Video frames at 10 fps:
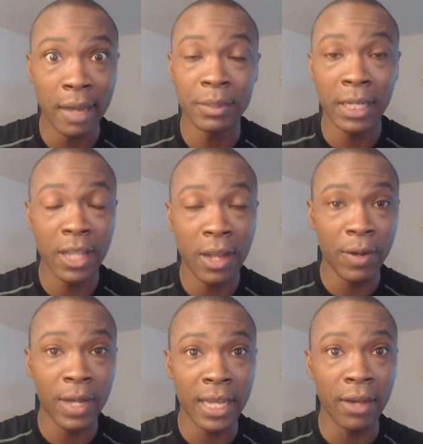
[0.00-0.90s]
I'm telling you
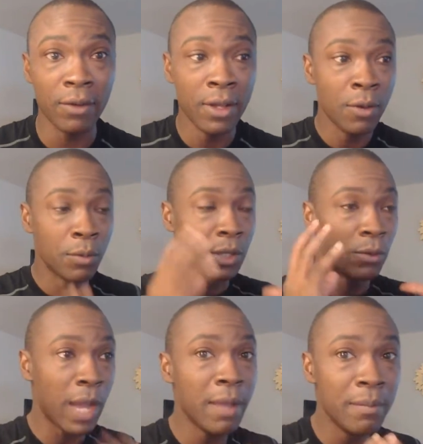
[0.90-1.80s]
that right now. With
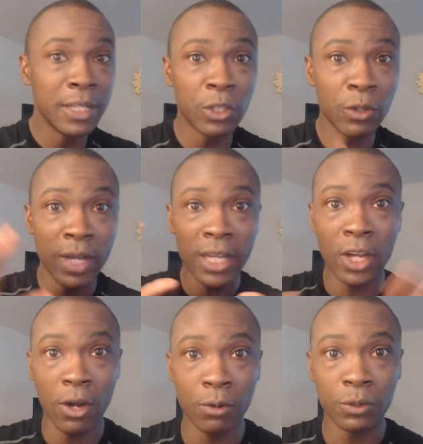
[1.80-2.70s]
the right mentor and
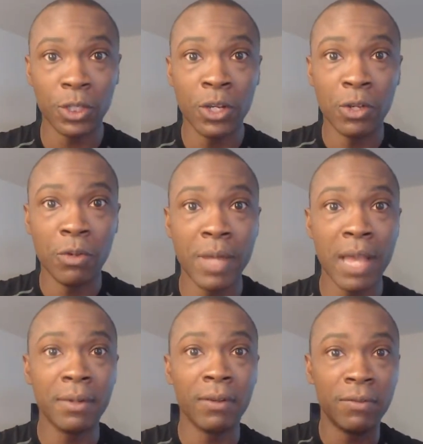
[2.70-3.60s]
coach, you'll
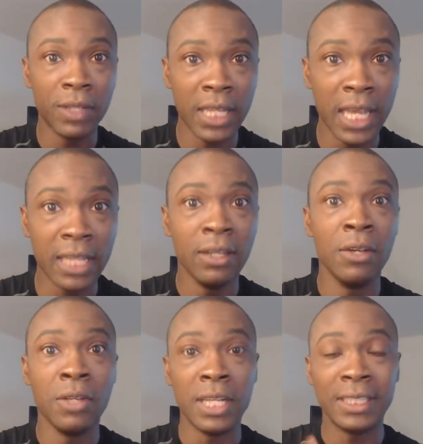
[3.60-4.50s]
be able to affiliate
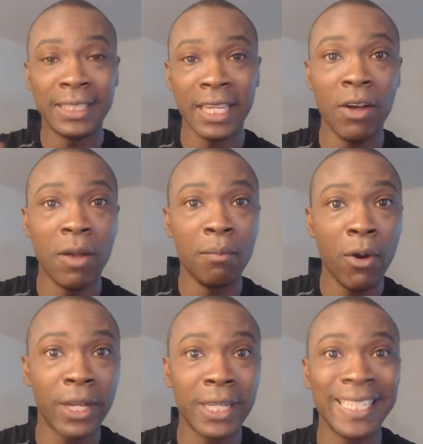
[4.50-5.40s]
and sell and
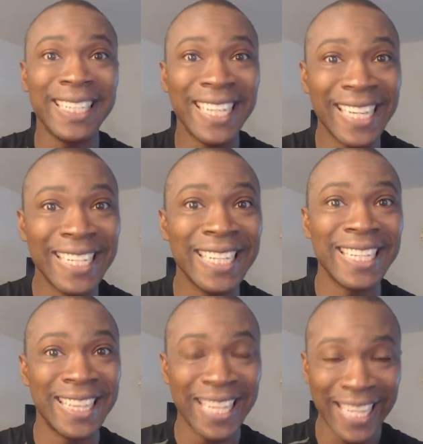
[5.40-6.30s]
market
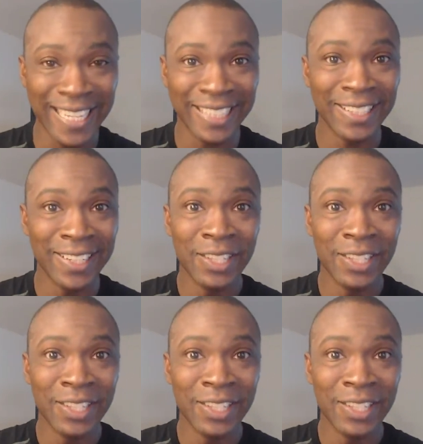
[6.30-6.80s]
anything.